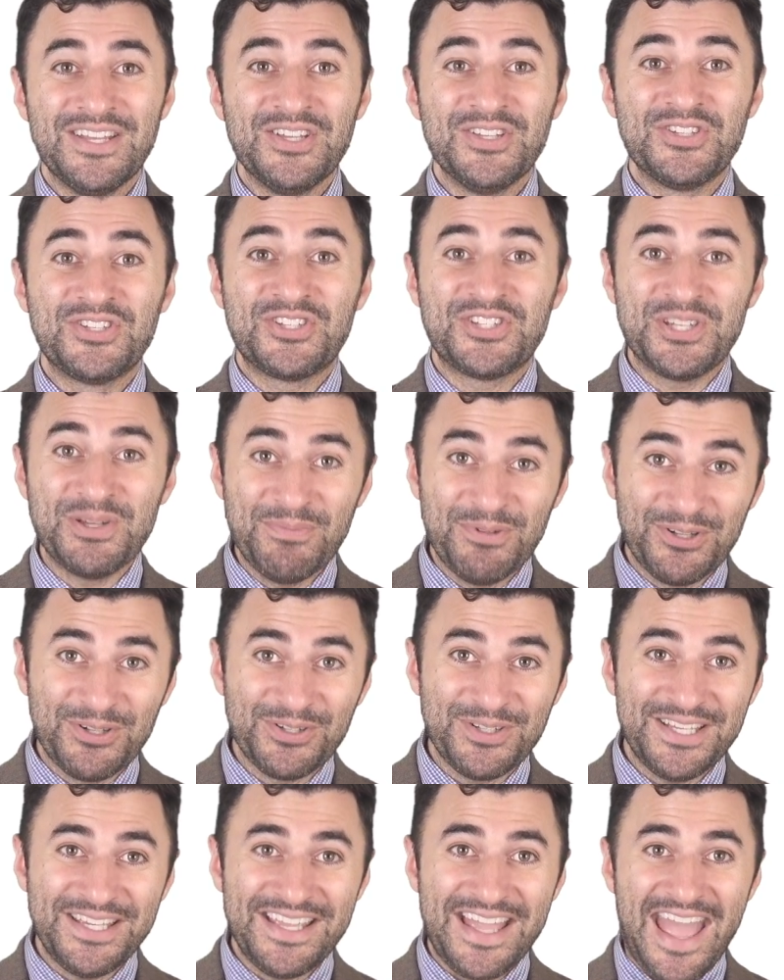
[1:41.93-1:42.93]

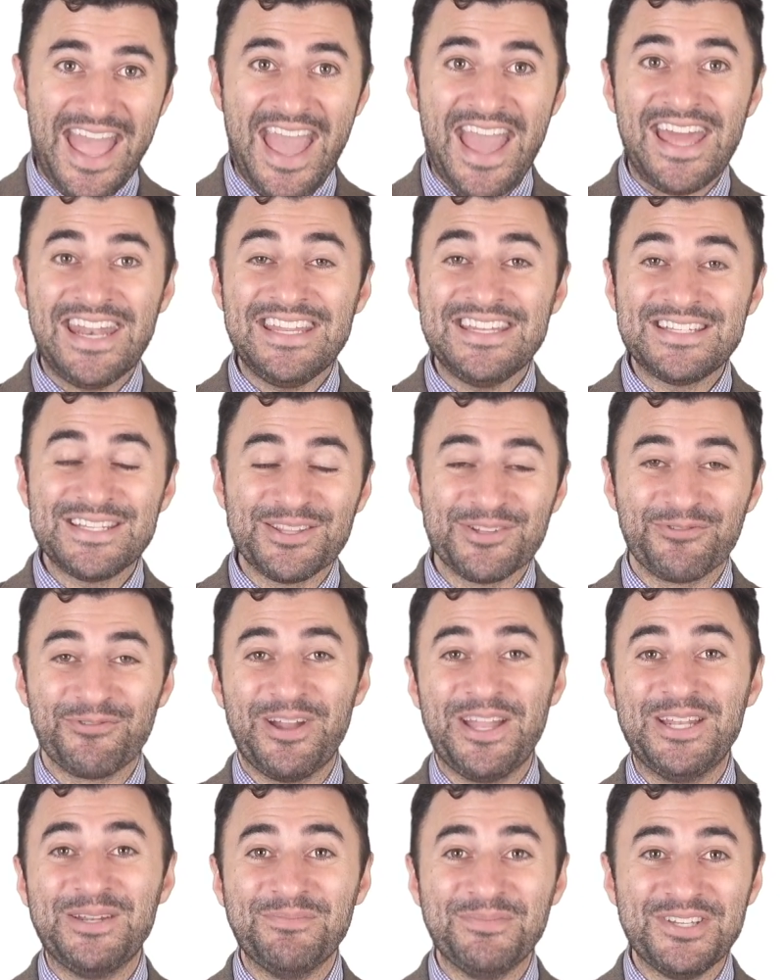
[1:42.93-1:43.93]
Similarly, adding to the
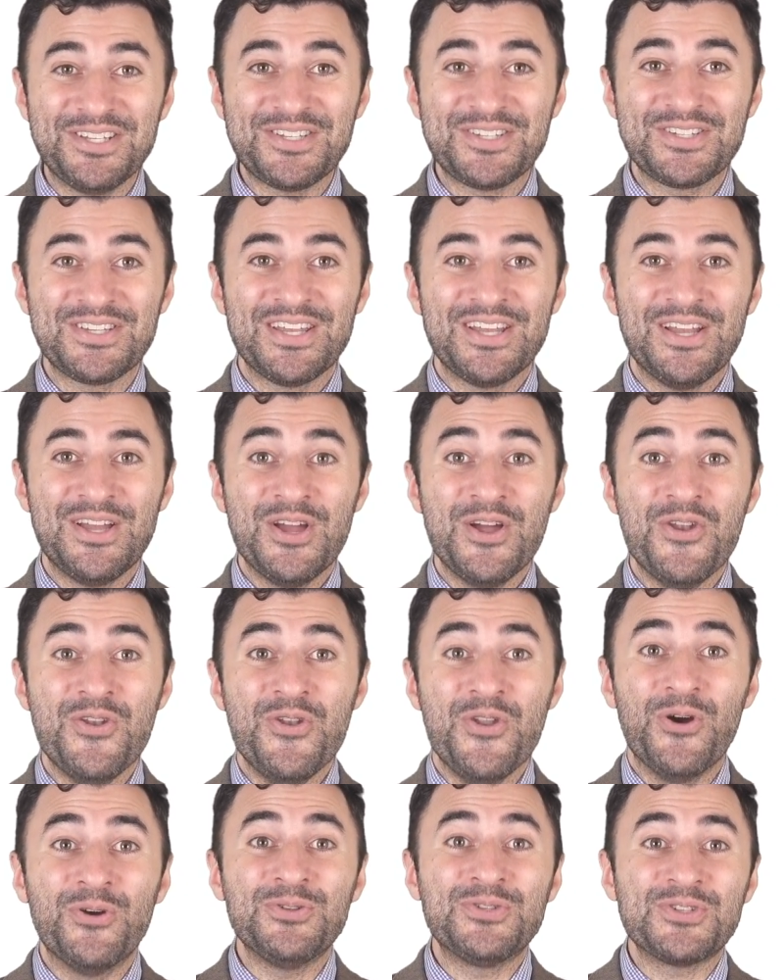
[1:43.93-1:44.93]
randomness,
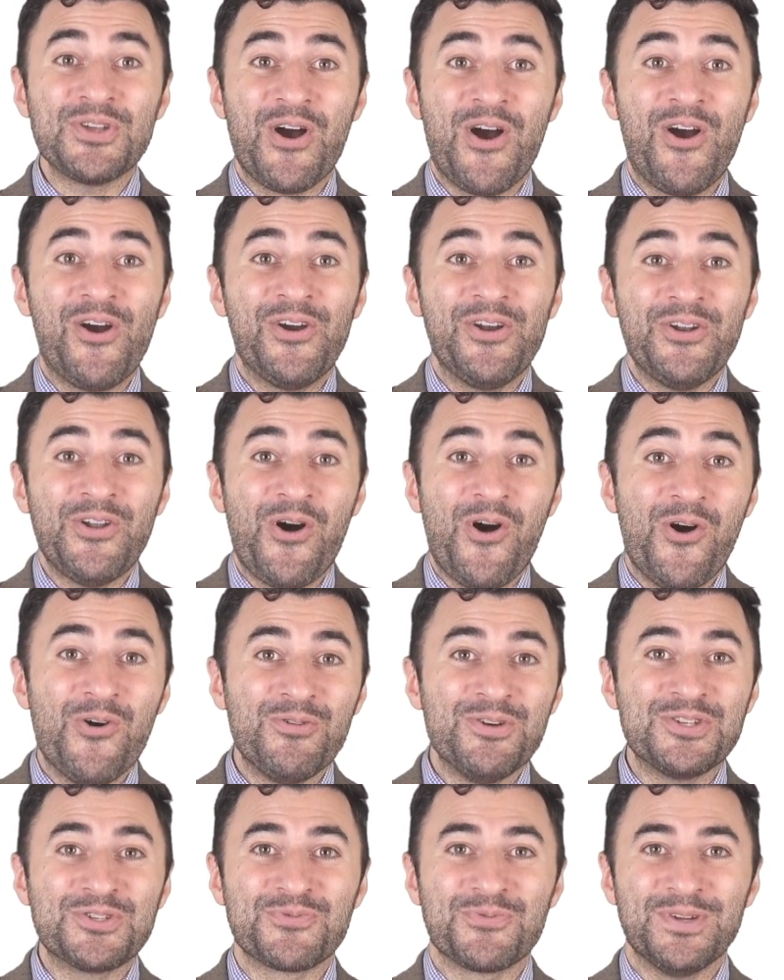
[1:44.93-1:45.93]
notes aren't
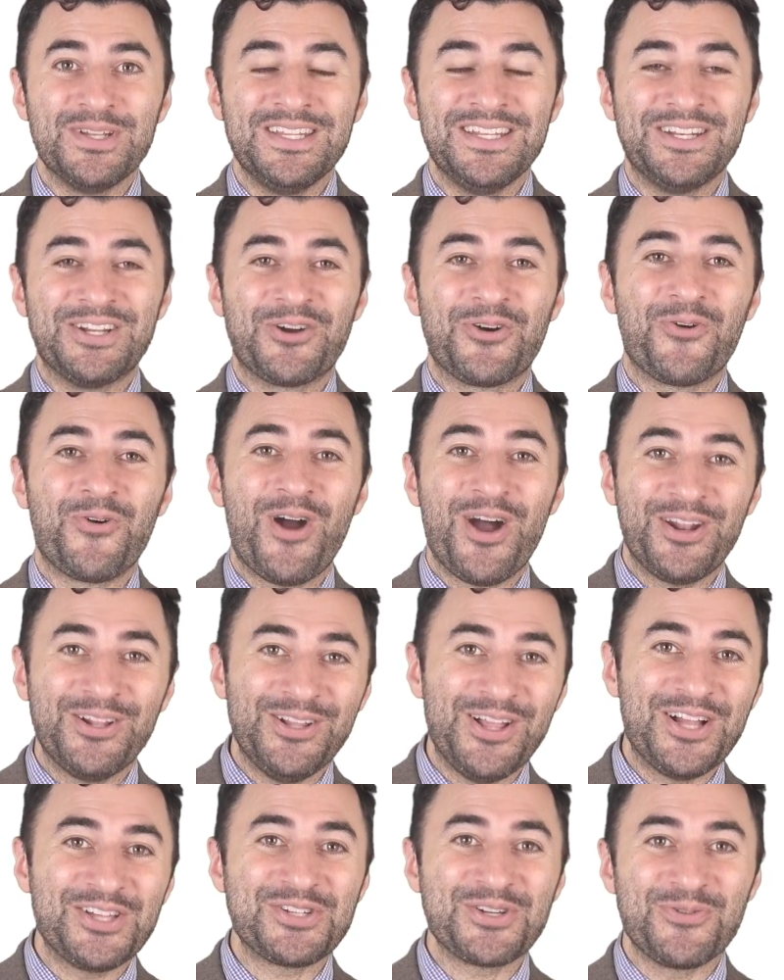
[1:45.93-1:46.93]
always written in
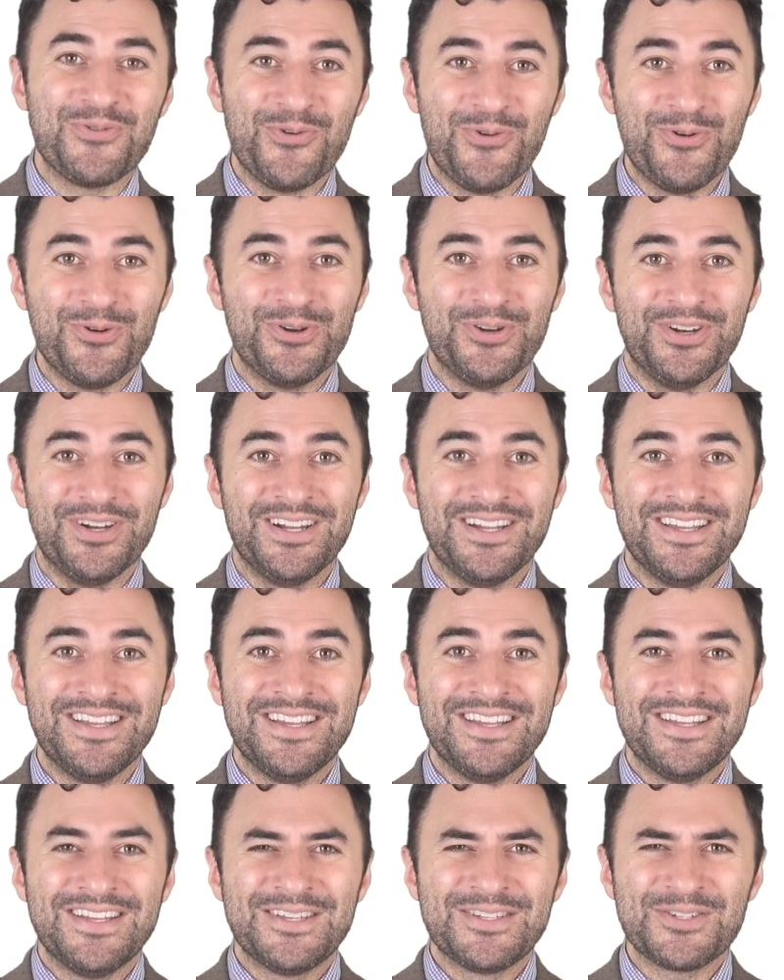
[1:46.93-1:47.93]
chronological order.
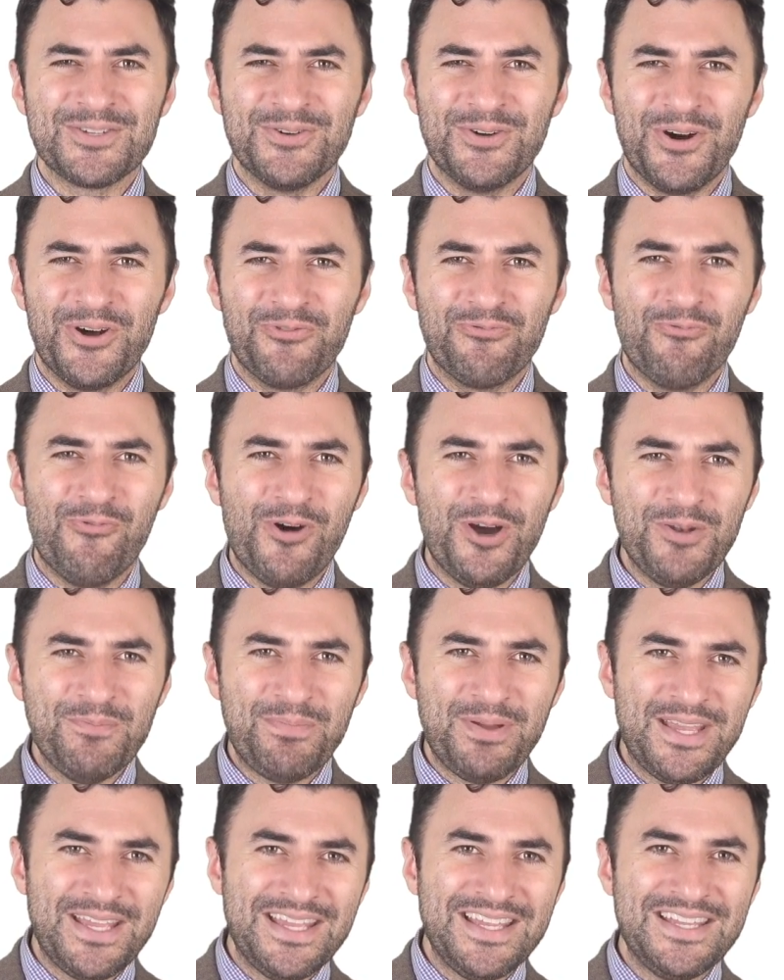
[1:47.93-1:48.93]
So on one
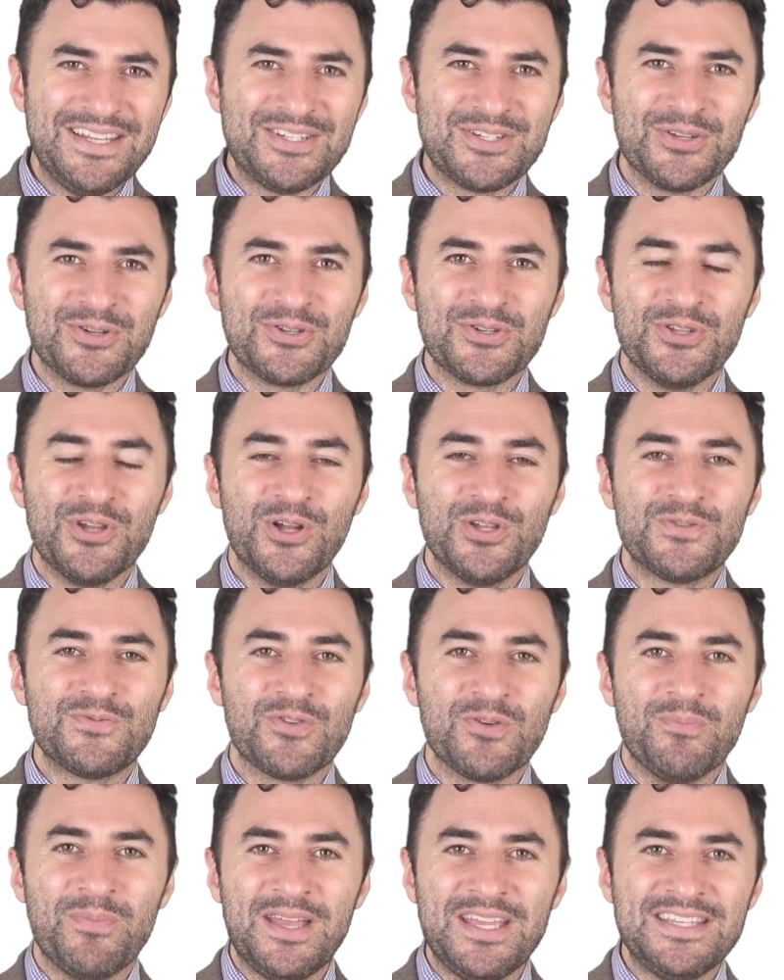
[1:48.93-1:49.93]
page, there's notes
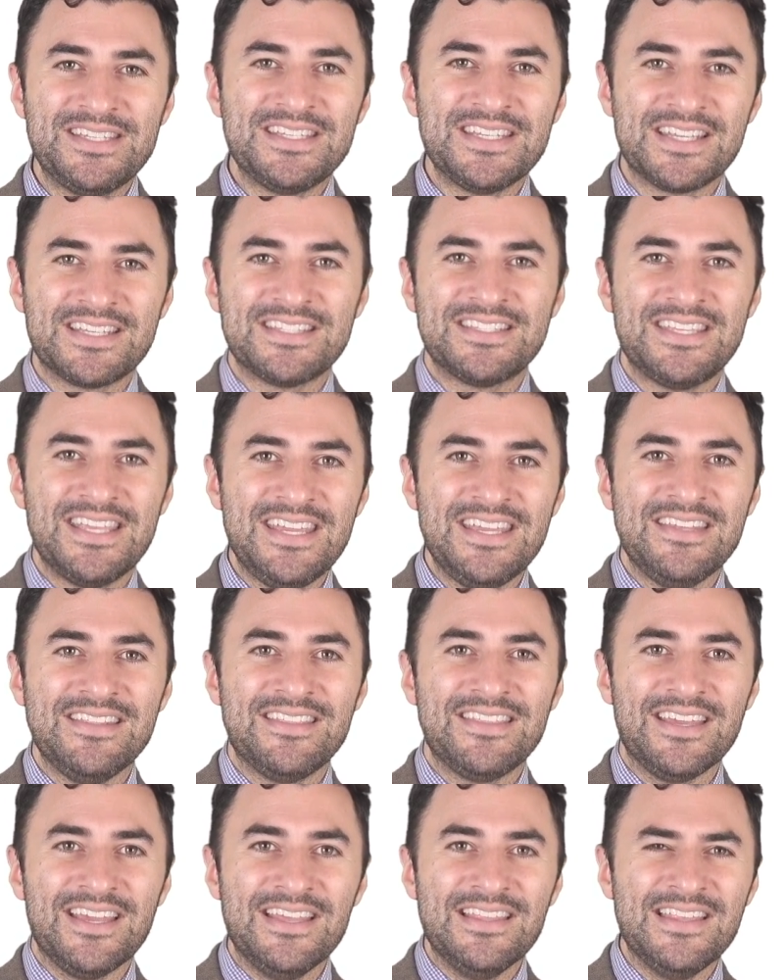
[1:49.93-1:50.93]
for May
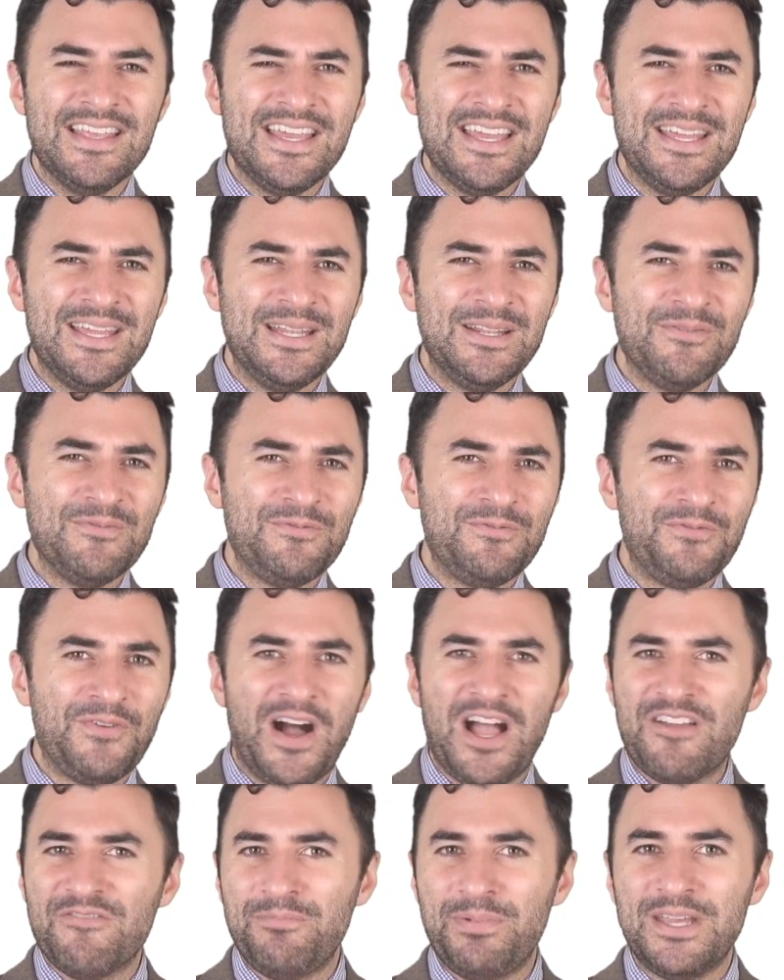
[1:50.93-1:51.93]
16th, and then
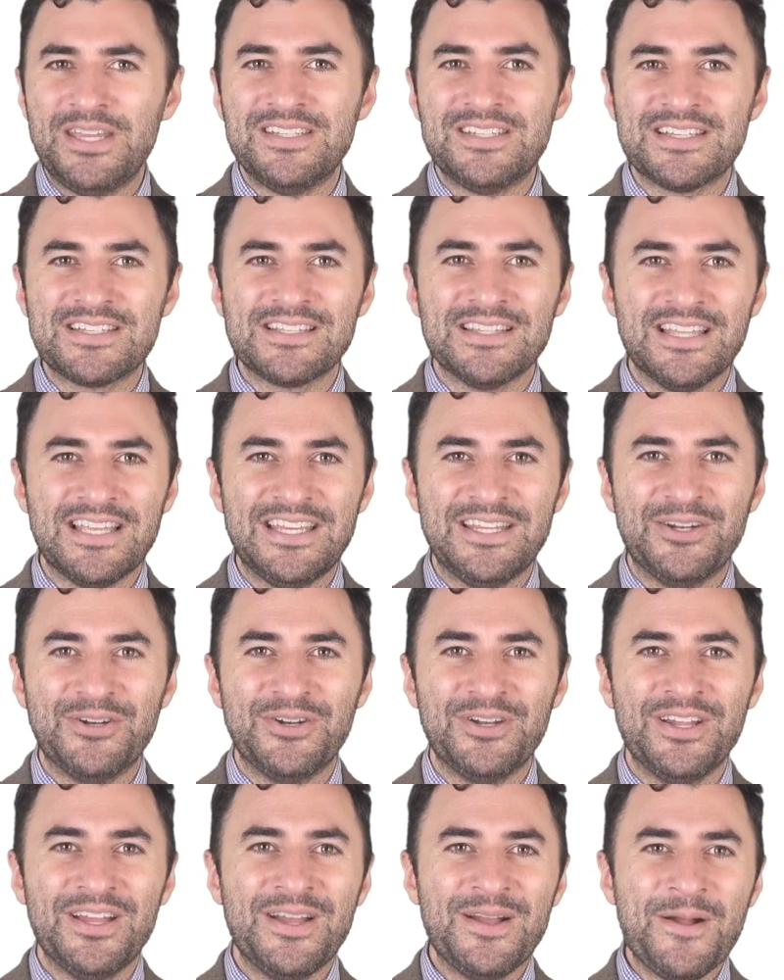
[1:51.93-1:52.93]
5 pages
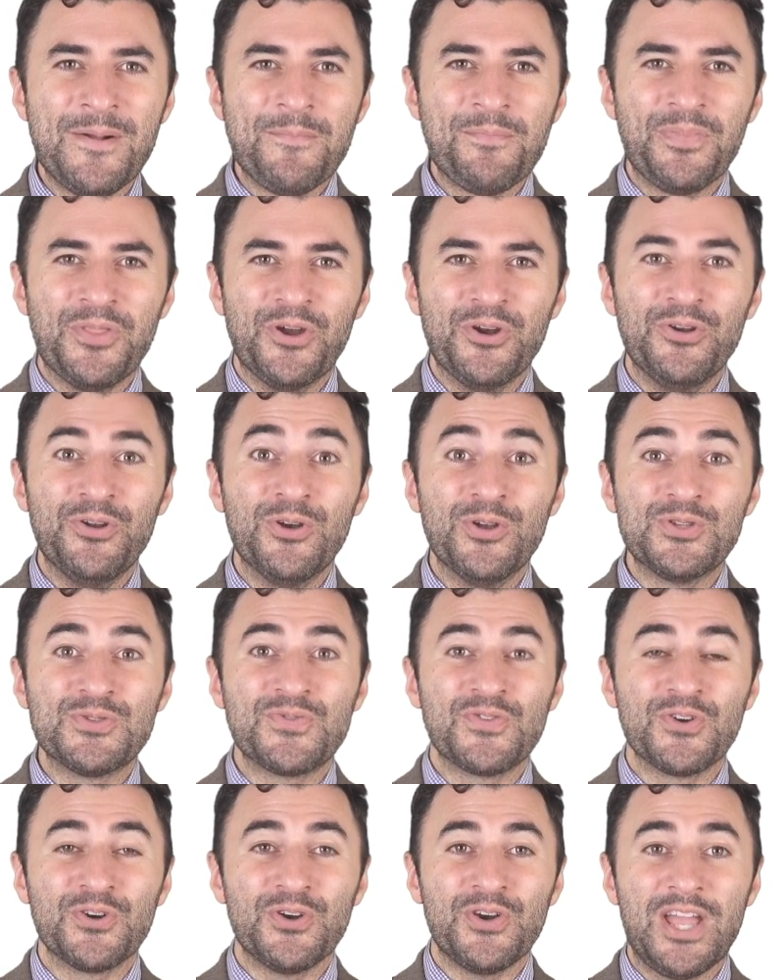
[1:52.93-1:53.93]
later, there are notes
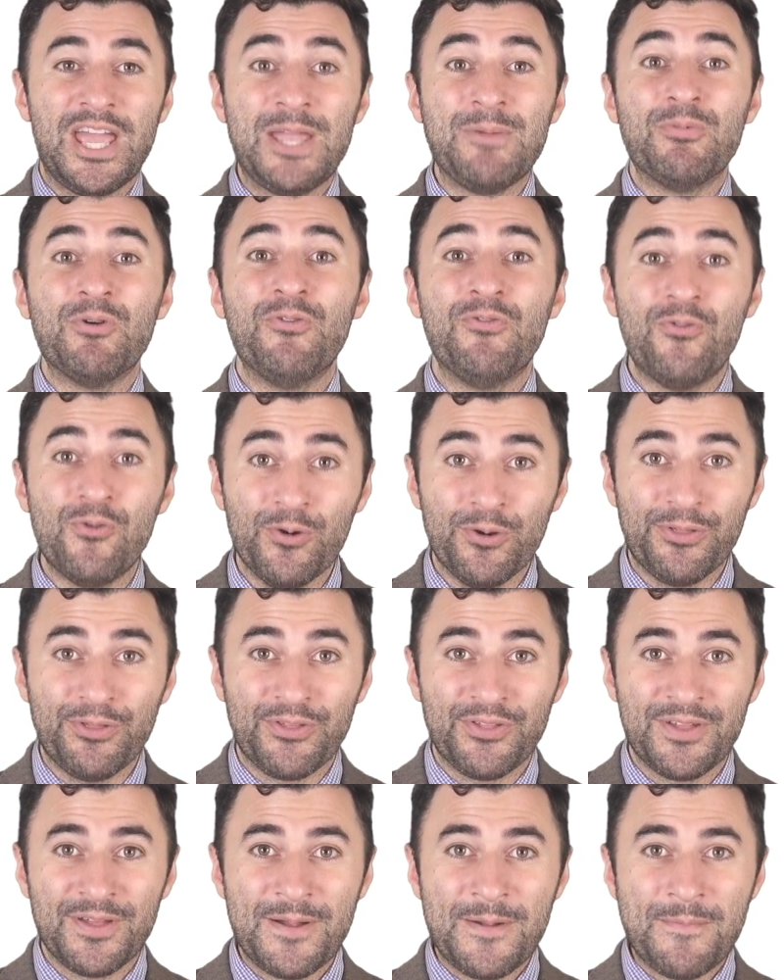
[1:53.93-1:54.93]
for April 4th.